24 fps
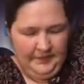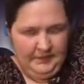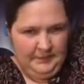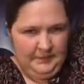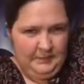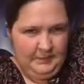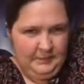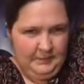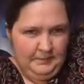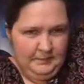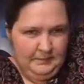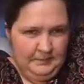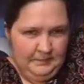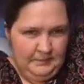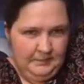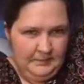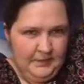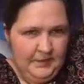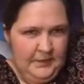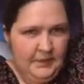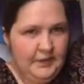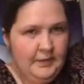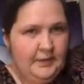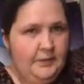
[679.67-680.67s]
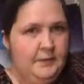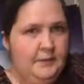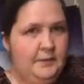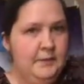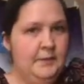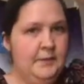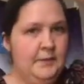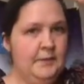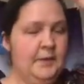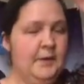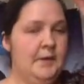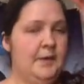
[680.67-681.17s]
Oh,
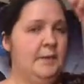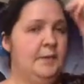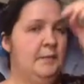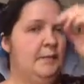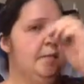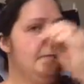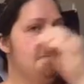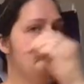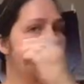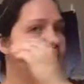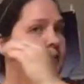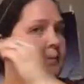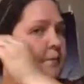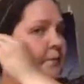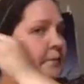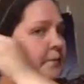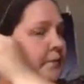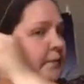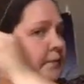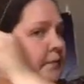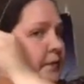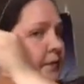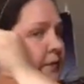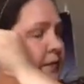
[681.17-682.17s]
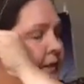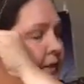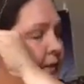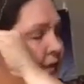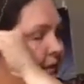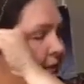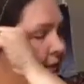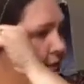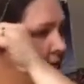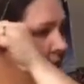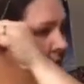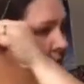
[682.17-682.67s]
okay.
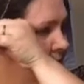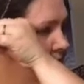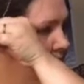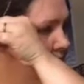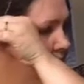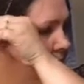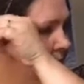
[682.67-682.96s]
There we go.